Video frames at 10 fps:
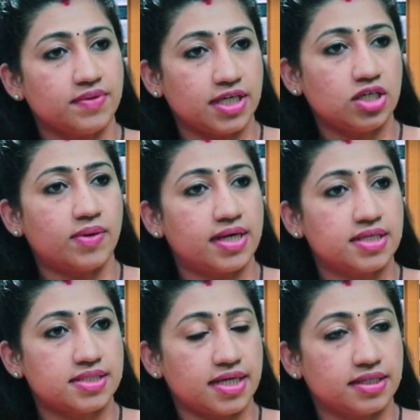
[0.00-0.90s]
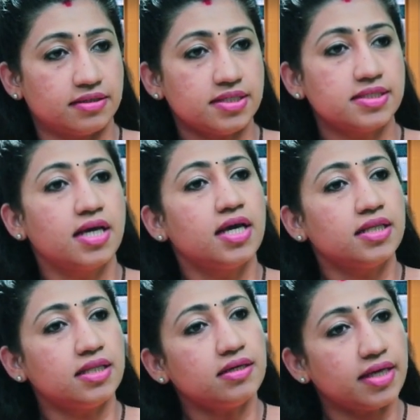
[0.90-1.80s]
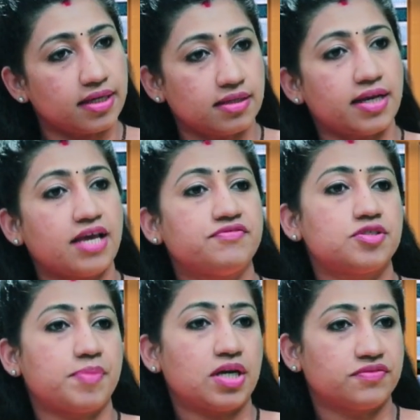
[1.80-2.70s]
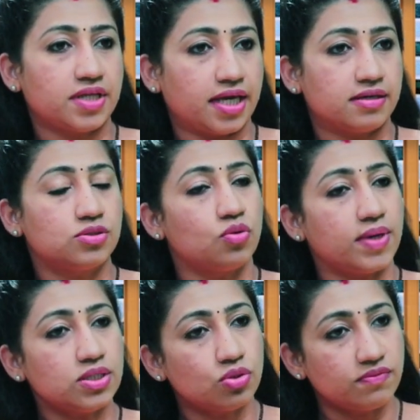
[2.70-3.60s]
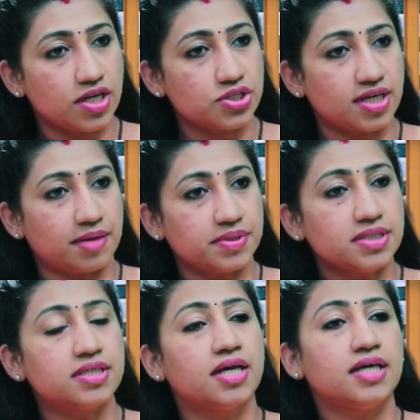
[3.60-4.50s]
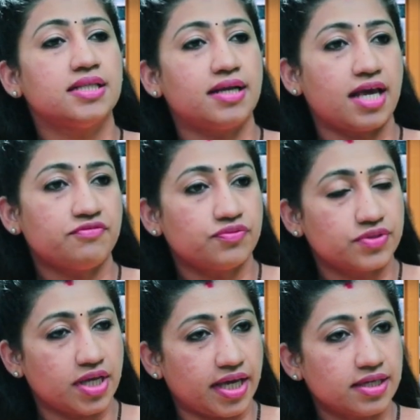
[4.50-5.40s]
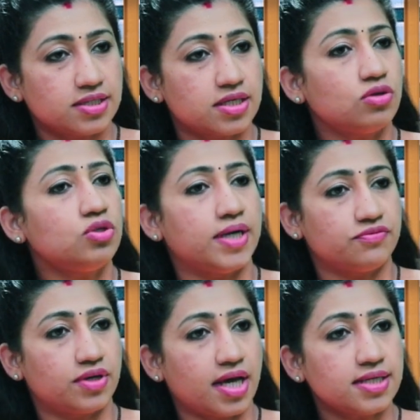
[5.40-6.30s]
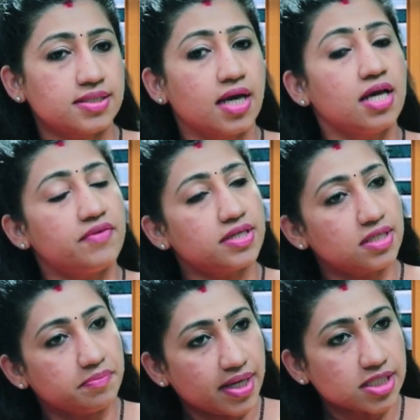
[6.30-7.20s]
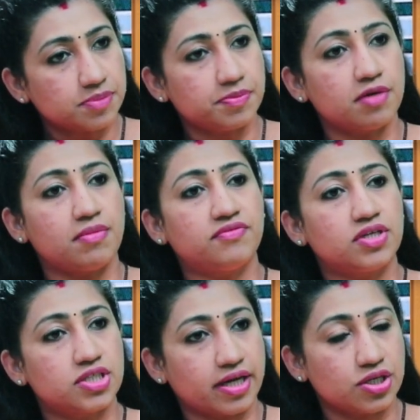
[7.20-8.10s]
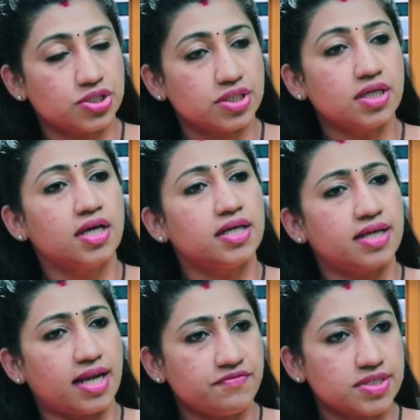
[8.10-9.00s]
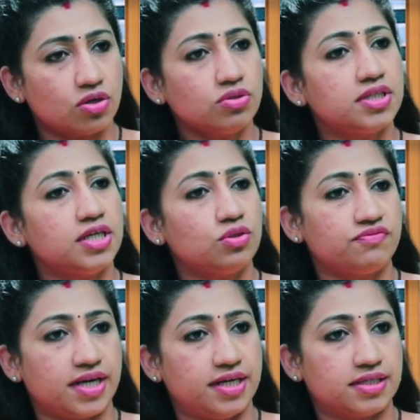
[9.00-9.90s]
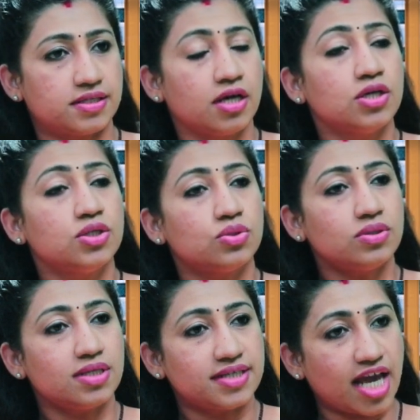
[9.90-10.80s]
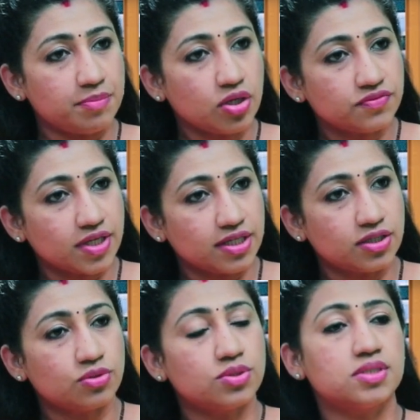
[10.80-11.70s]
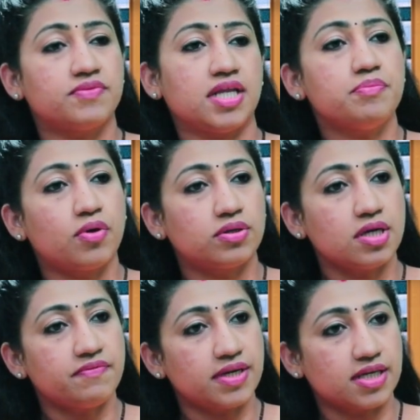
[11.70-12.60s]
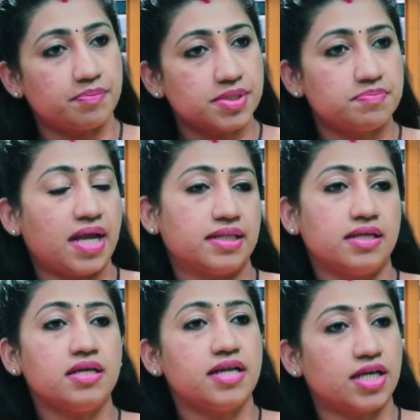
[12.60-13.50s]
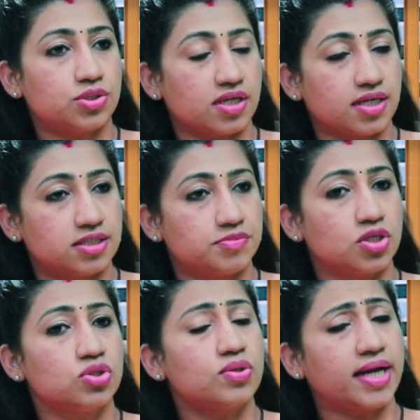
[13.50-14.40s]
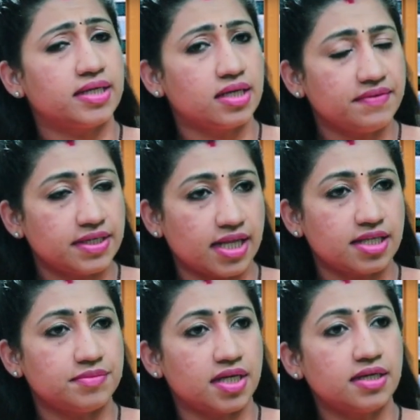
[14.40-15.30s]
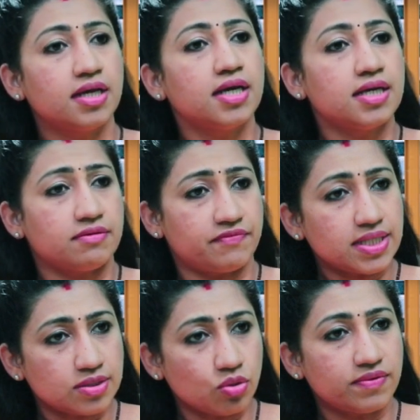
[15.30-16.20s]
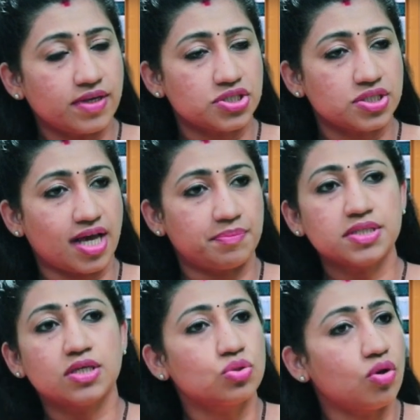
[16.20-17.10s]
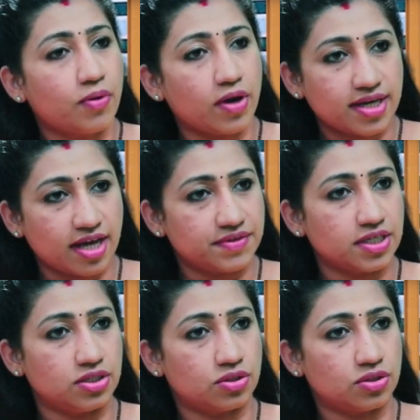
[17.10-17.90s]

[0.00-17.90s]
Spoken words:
what we need to understand here is the lifespan of the egg. So once ovulation happens, the life of the egg is around 24 hours, whereas the male sperm after ejaculation, the life is around 3 to 5 days. So the timing of the intercourse is very important when couples plan their natural conception. So ideally we tell them that once the ovulation happens, there is no point having